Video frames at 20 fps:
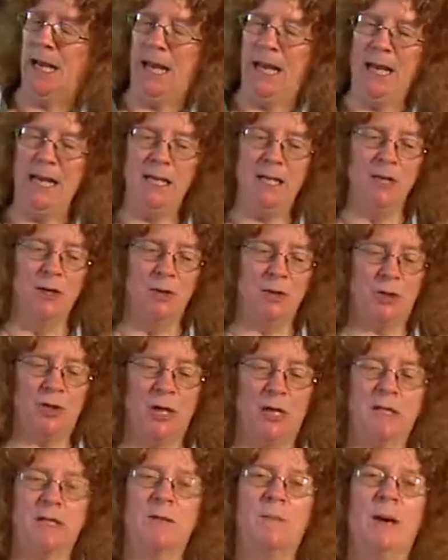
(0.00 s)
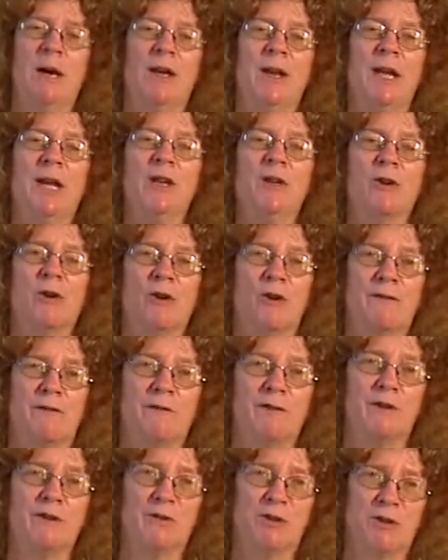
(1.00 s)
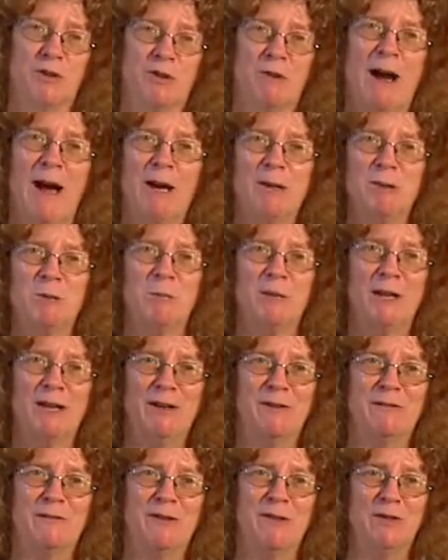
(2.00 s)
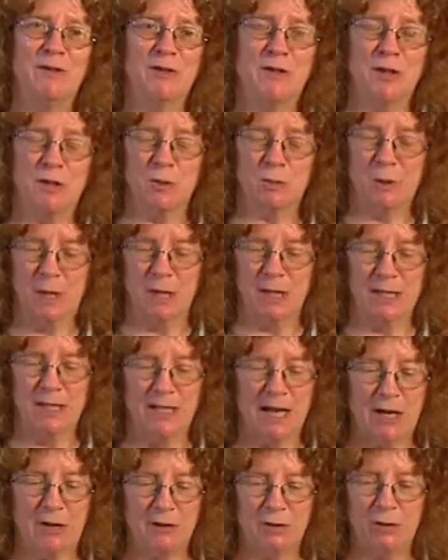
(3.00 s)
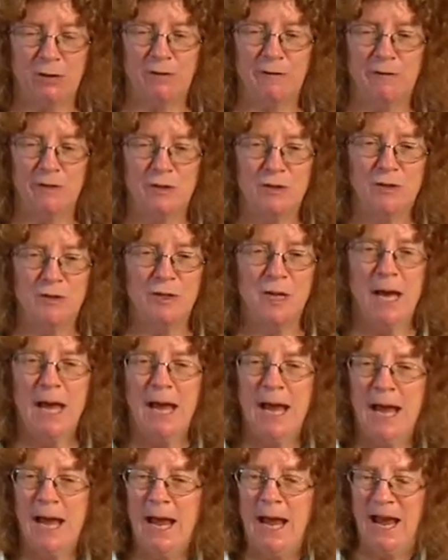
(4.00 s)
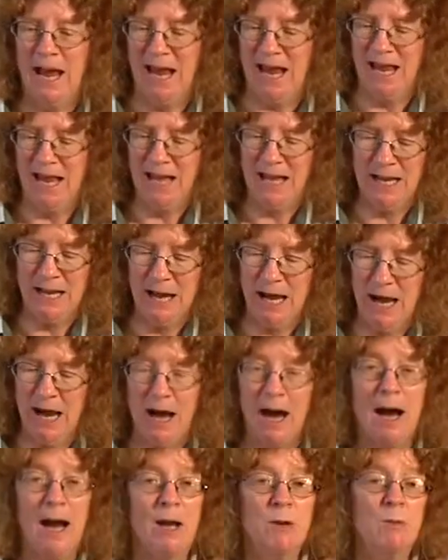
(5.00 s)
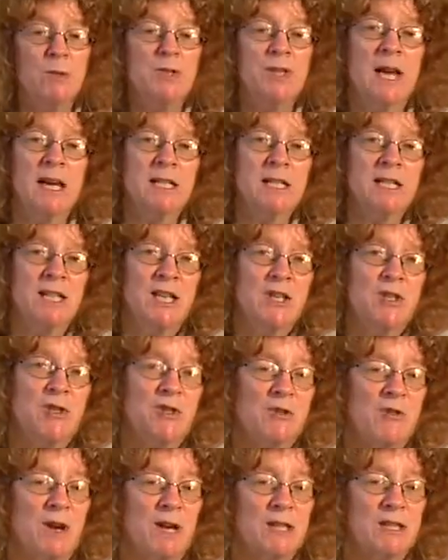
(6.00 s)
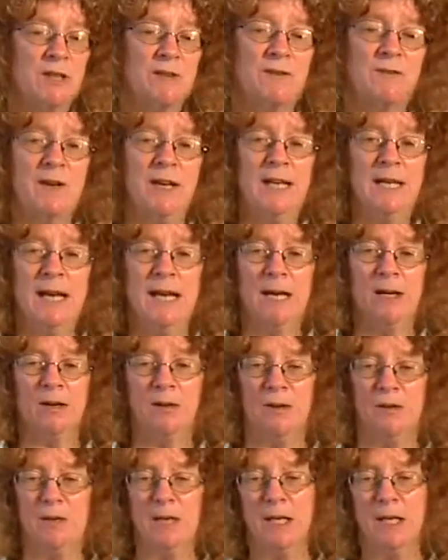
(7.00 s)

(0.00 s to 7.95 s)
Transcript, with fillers: he talks about indoor ferns, so houseplant ferns as well as outdoor ferns. And I was actually struck to find out